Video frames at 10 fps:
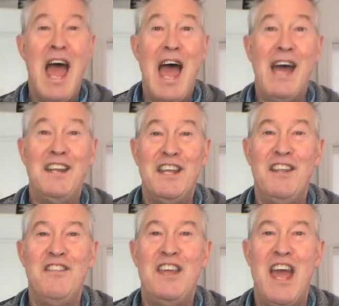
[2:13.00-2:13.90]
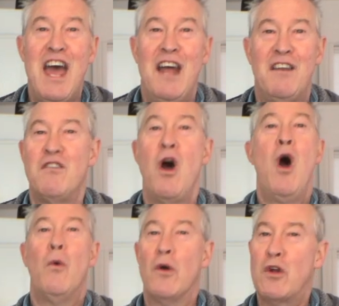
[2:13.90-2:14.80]
And in the end,
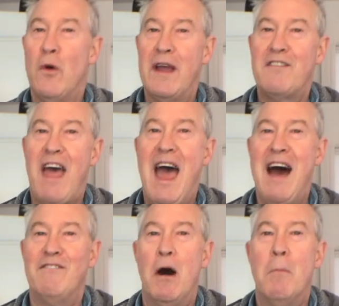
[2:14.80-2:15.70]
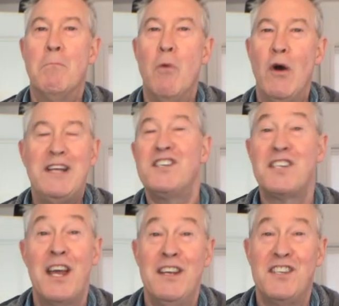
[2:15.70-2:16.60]
we're going to have a
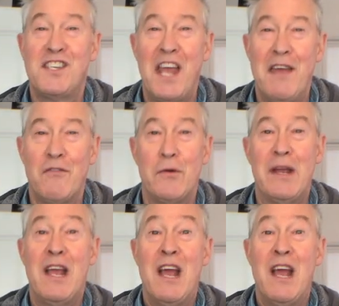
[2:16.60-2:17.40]
moist, savory,